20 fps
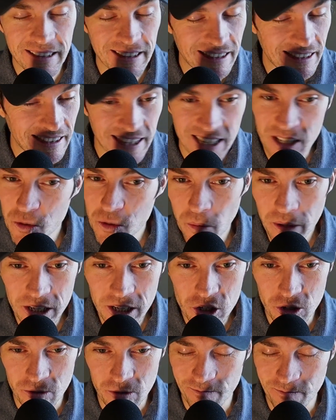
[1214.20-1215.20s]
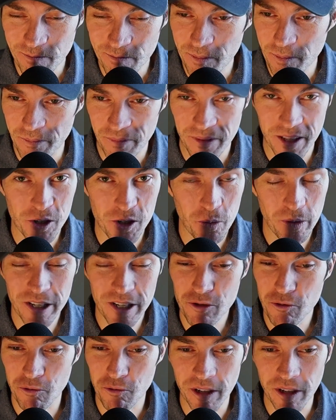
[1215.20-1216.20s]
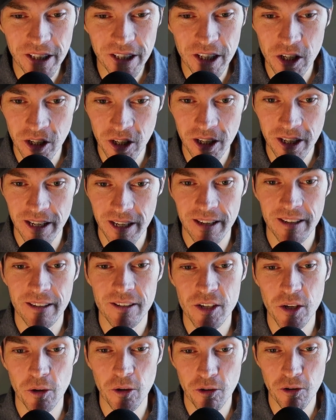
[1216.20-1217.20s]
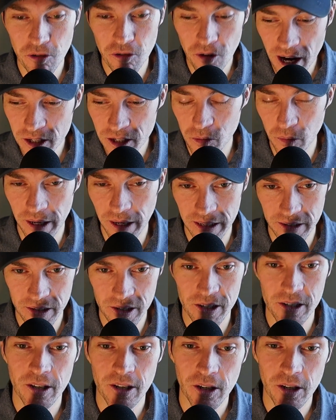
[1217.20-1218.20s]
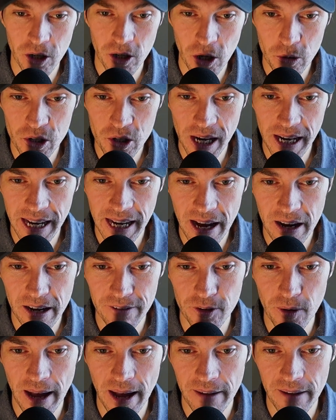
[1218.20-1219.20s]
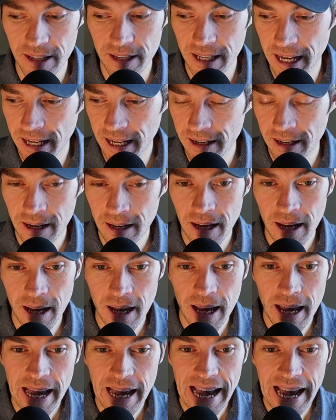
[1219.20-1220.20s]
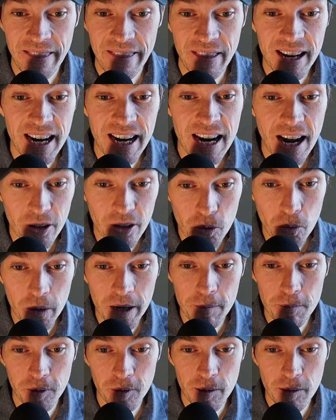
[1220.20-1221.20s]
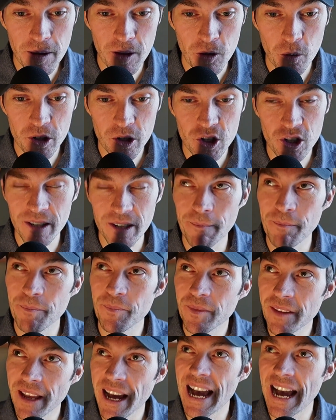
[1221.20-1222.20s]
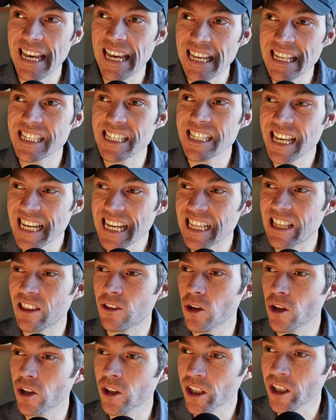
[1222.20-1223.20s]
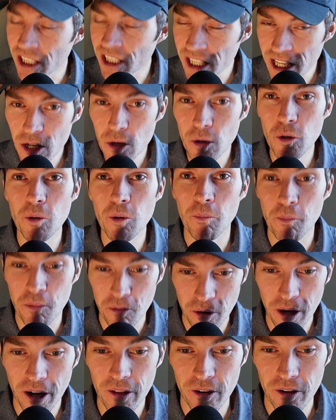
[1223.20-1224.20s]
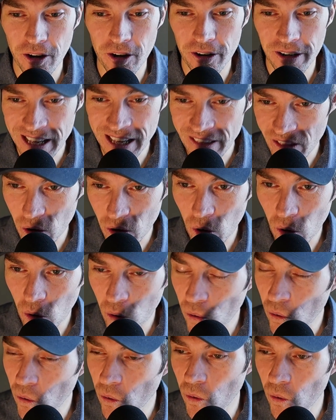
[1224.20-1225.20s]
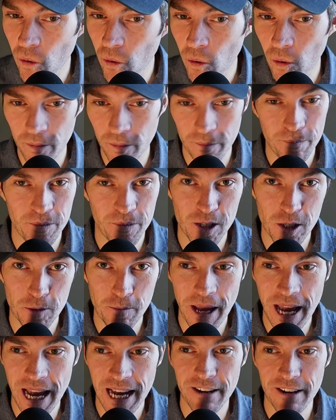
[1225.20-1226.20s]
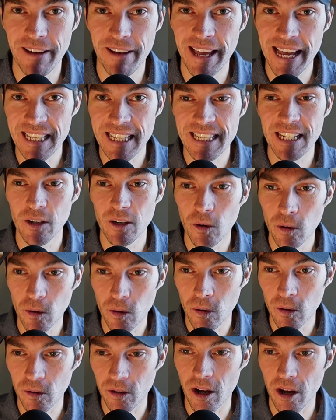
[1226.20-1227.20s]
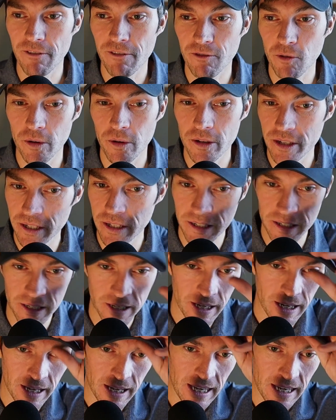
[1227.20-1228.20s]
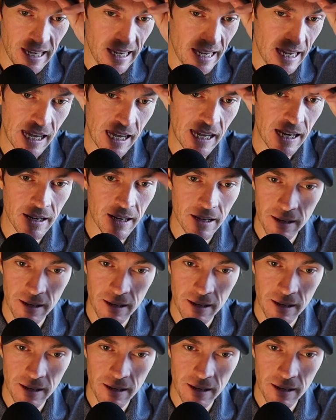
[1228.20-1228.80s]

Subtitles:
this one is really good. So Crosswinds, go check it out if you haven't yet. And then another one in Plymouth, which is like the little brother in the whole span of 18-hole golf courses in